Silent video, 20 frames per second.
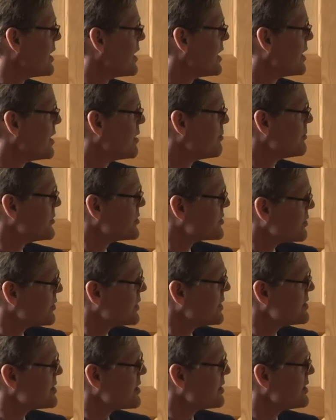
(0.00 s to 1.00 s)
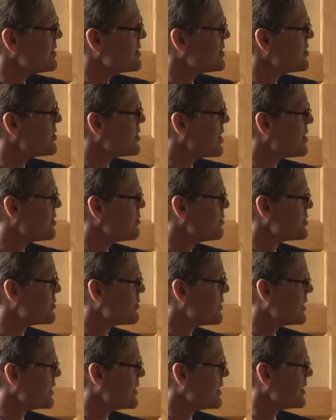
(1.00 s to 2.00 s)
Um, so his, his agenda was
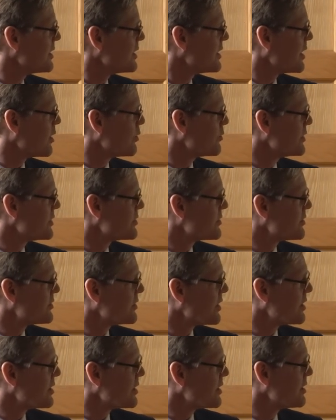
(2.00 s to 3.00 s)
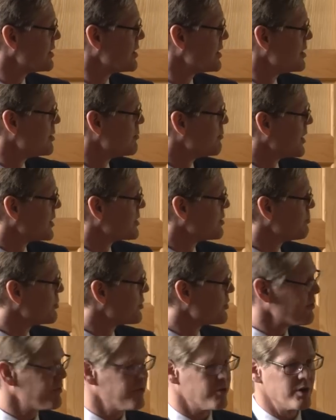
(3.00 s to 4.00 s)
really an outreach agenda. Michael
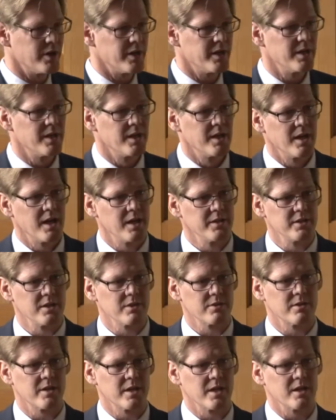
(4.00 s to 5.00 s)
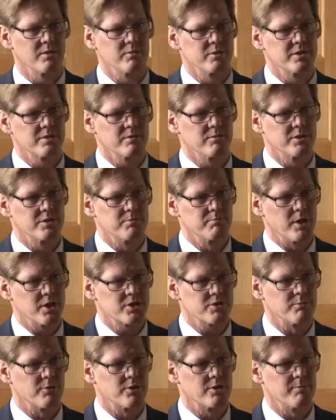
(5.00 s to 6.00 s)
Burawoy, on the other hand, was, was
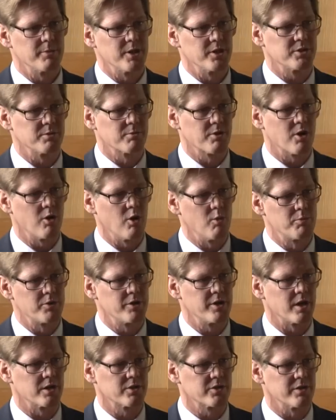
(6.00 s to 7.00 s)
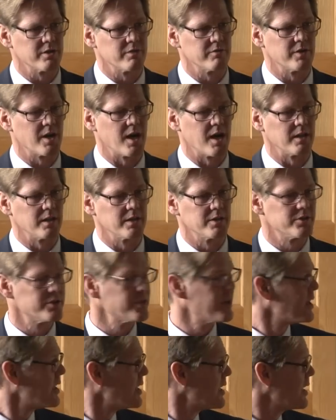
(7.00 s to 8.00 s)
much more about the co-production of knowledge
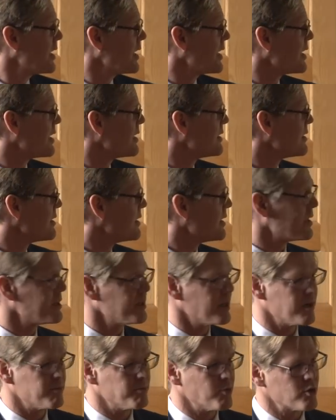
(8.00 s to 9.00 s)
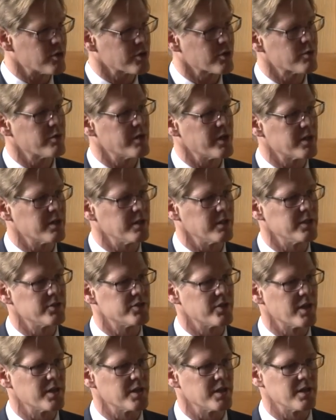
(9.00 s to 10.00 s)
and, and a more critical
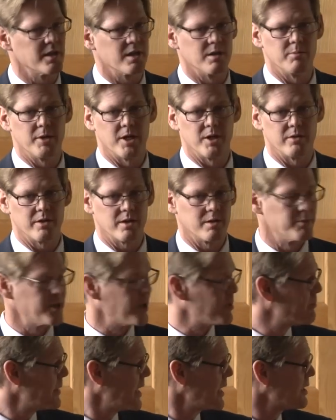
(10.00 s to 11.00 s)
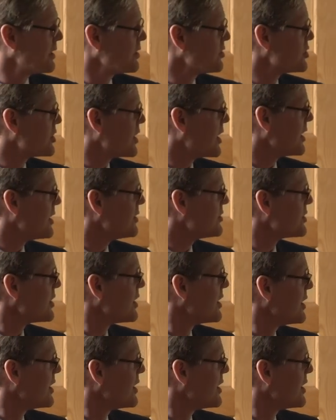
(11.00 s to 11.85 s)
agenda about, about making change.